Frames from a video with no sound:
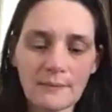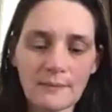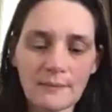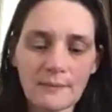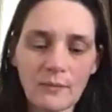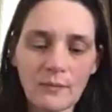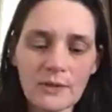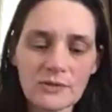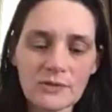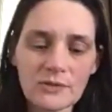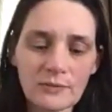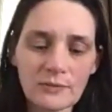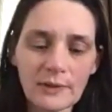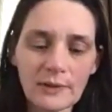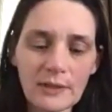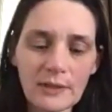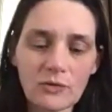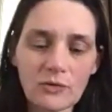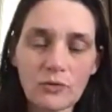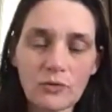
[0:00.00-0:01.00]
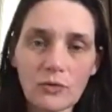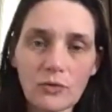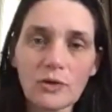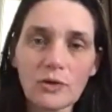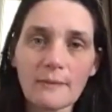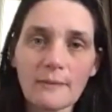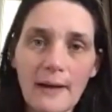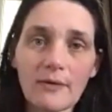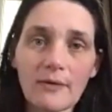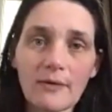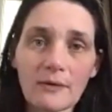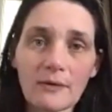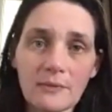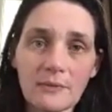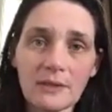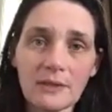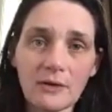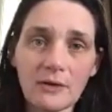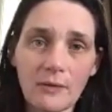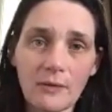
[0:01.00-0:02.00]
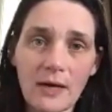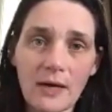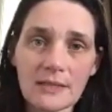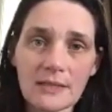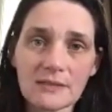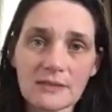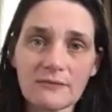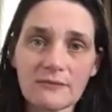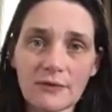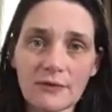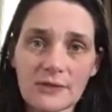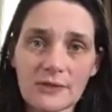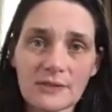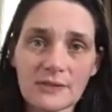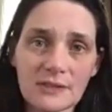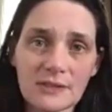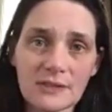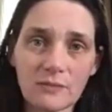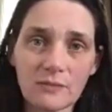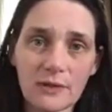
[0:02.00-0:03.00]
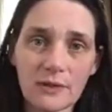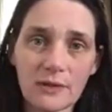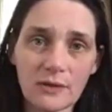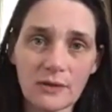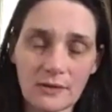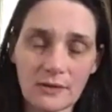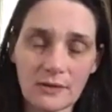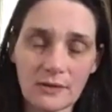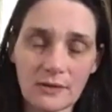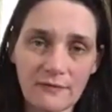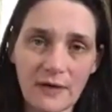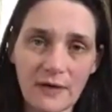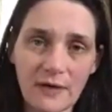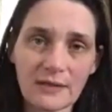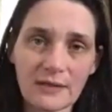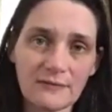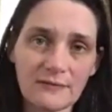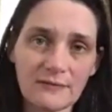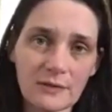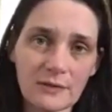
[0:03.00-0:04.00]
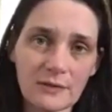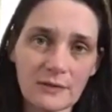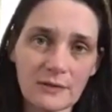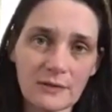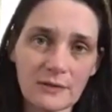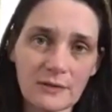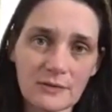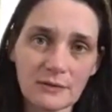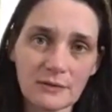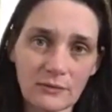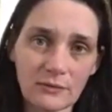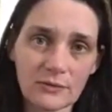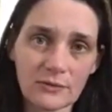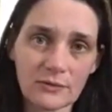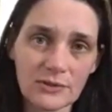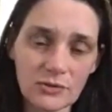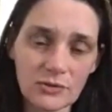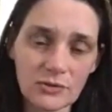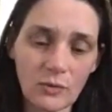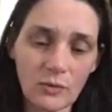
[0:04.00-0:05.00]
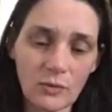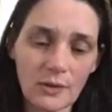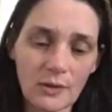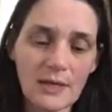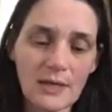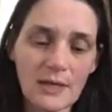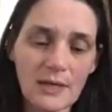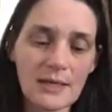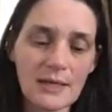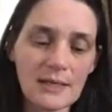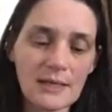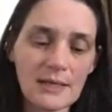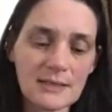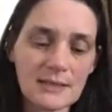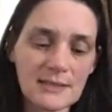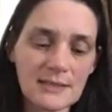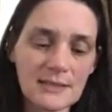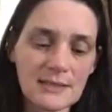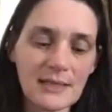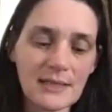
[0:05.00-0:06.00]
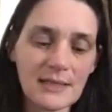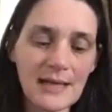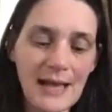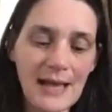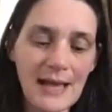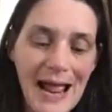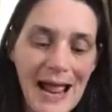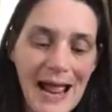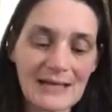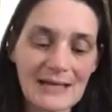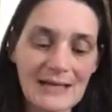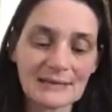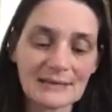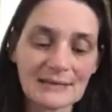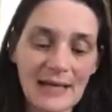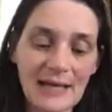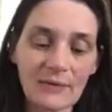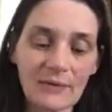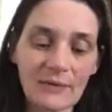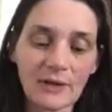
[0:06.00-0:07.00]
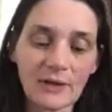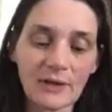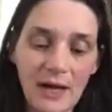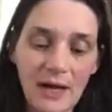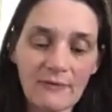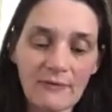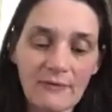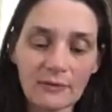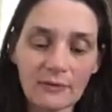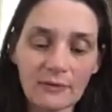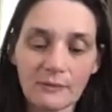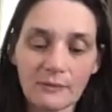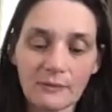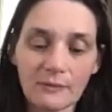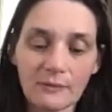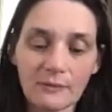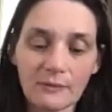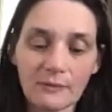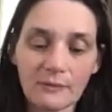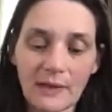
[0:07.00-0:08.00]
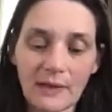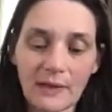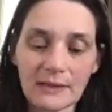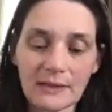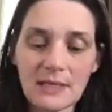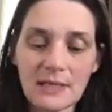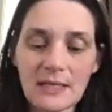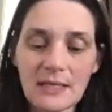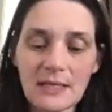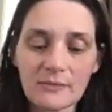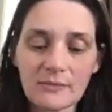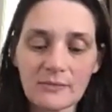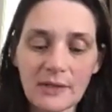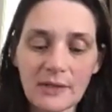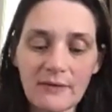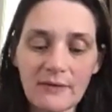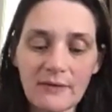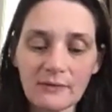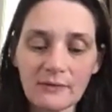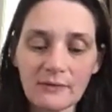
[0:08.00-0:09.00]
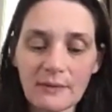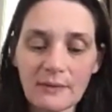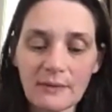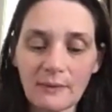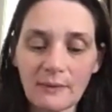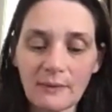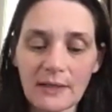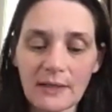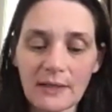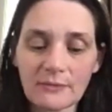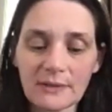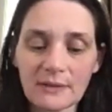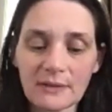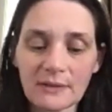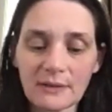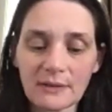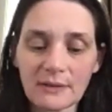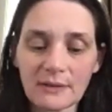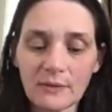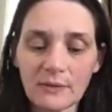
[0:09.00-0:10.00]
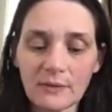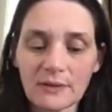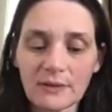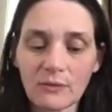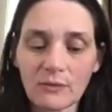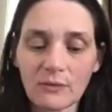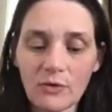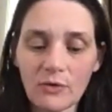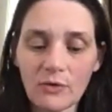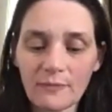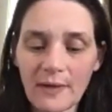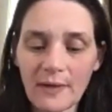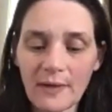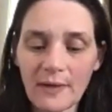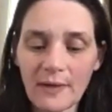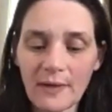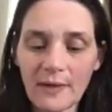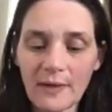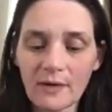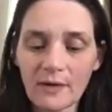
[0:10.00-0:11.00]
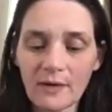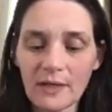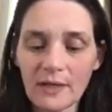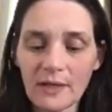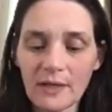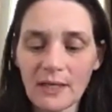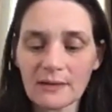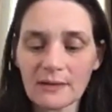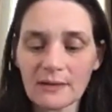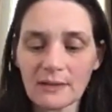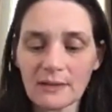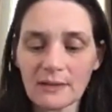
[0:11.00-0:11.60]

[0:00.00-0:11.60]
what's really cool about AminoWise versus what you're going to find if you go to the local store is that it has that recovery blend. Now, the recovery blend with the wolfberry and